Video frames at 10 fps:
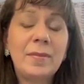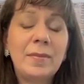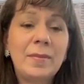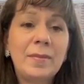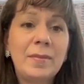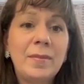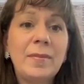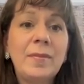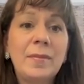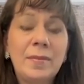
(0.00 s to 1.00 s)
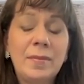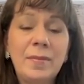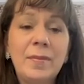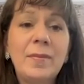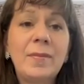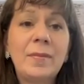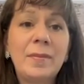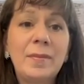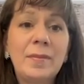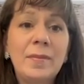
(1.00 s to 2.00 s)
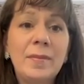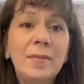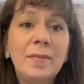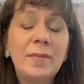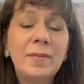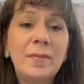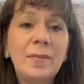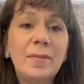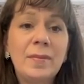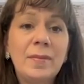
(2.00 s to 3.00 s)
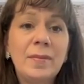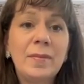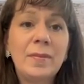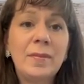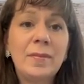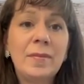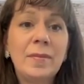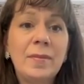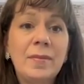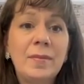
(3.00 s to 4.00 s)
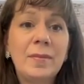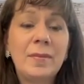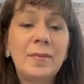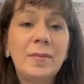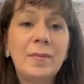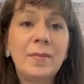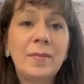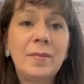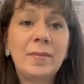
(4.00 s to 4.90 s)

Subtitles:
(silent)